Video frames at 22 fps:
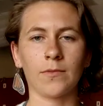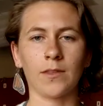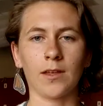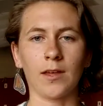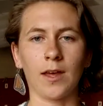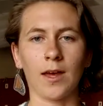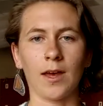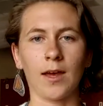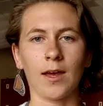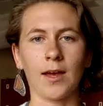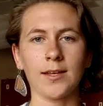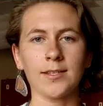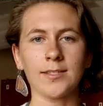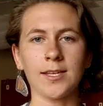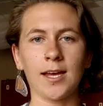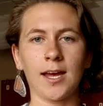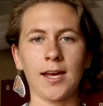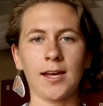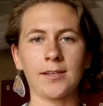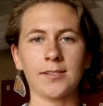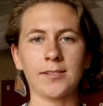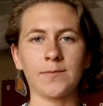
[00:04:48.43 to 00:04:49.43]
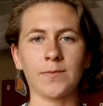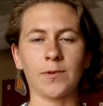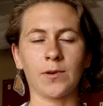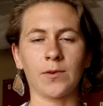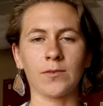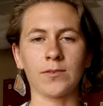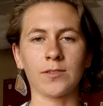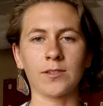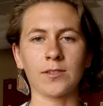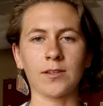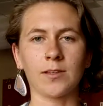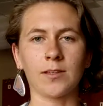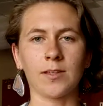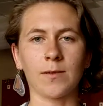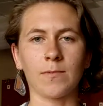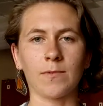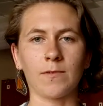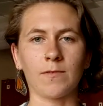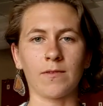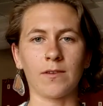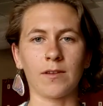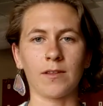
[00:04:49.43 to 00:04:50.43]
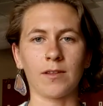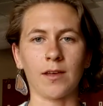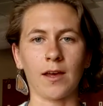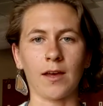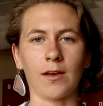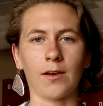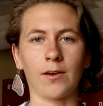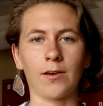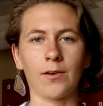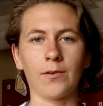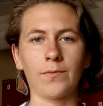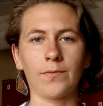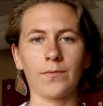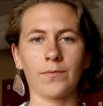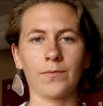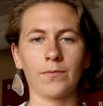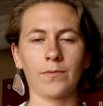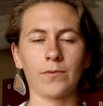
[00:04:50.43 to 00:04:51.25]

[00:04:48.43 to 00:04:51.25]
the ASIS bones, and the tip of the tail,